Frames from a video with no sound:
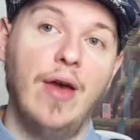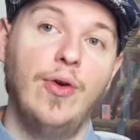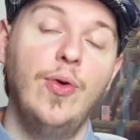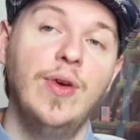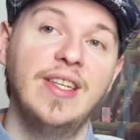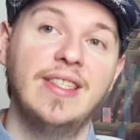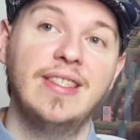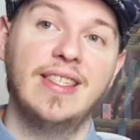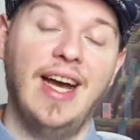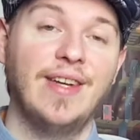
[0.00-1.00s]
who
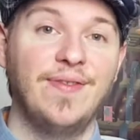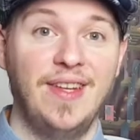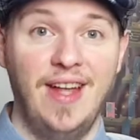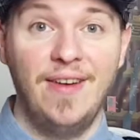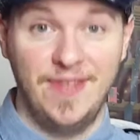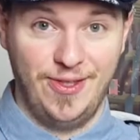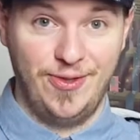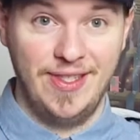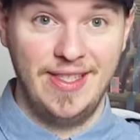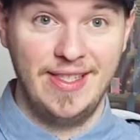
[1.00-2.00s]
is kind of a love
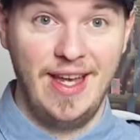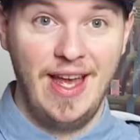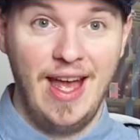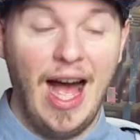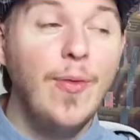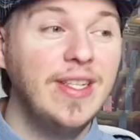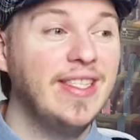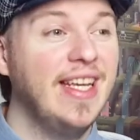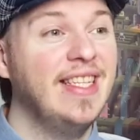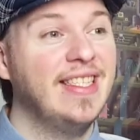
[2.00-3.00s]
interest. I would
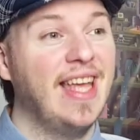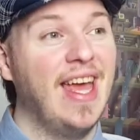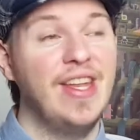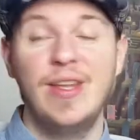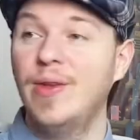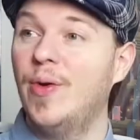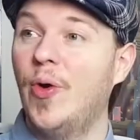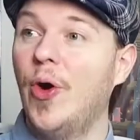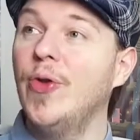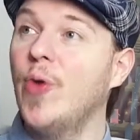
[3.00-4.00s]
say it's an
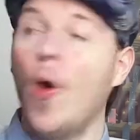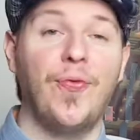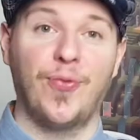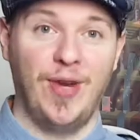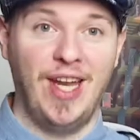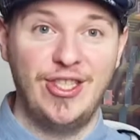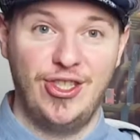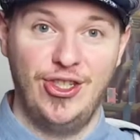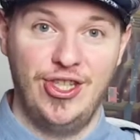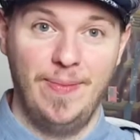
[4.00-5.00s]
on-off
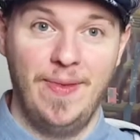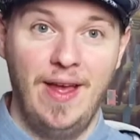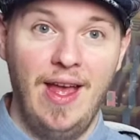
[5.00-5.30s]
relationship.